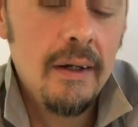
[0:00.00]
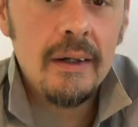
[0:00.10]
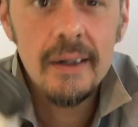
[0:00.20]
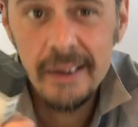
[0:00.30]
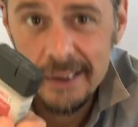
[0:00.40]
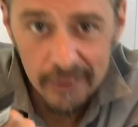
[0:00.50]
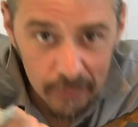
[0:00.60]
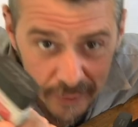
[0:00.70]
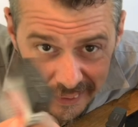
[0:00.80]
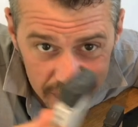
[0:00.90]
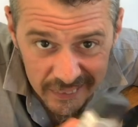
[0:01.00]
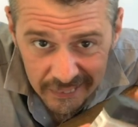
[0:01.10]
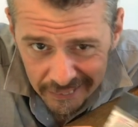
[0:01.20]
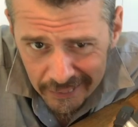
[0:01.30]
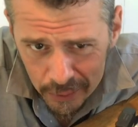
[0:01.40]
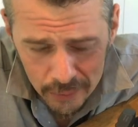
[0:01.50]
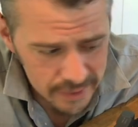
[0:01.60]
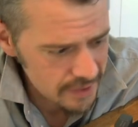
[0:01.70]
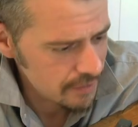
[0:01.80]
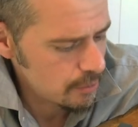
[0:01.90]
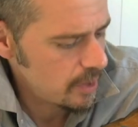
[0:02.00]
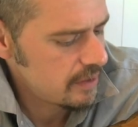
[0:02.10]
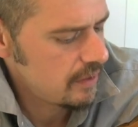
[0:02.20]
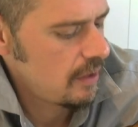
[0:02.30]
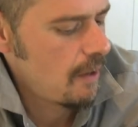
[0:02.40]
Cayenne, because you want stuff spicy.